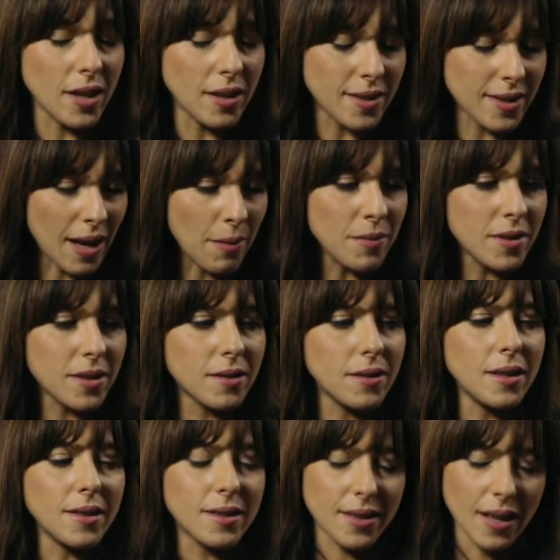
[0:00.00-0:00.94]
some
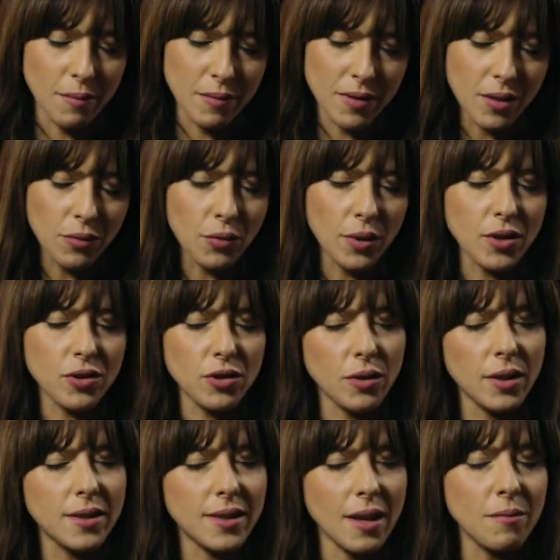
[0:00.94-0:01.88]

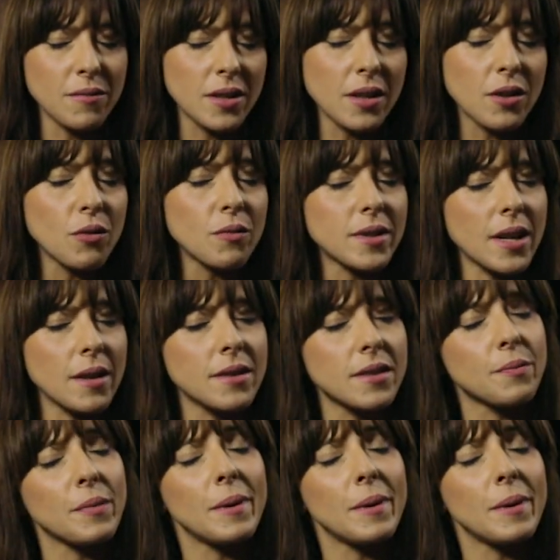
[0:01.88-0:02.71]
situations, in some circumstances,